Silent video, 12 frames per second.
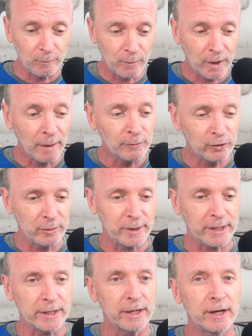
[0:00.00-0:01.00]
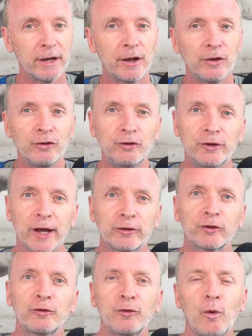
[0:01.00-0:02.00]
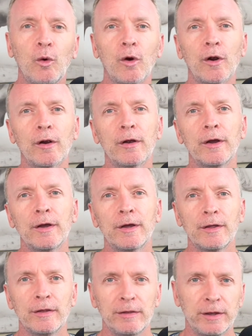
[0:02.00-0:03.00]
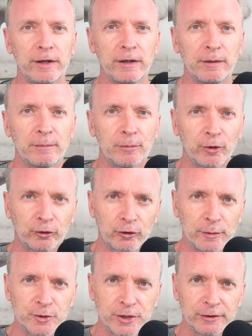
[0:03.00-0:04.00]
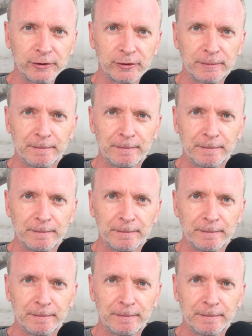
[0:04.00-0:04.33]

come to me just for the prescriptions.